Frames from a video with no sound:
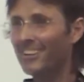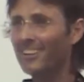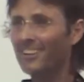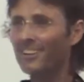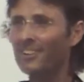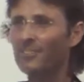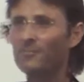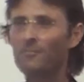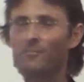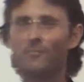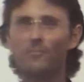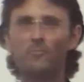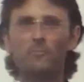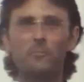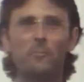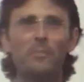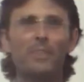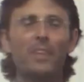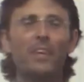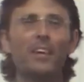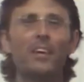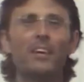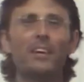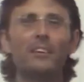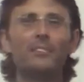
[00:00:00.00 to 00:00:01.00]
Yeah.
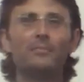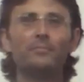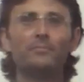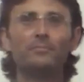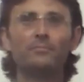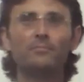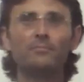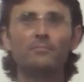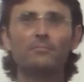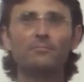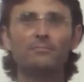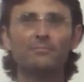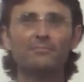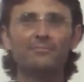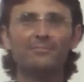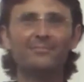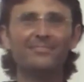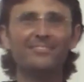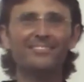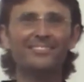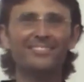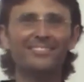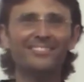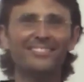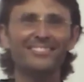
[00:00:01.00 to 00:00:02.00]
what they call it
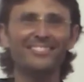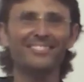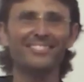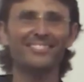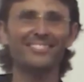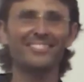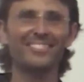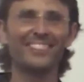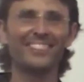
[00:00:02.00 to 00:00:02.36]
spirits.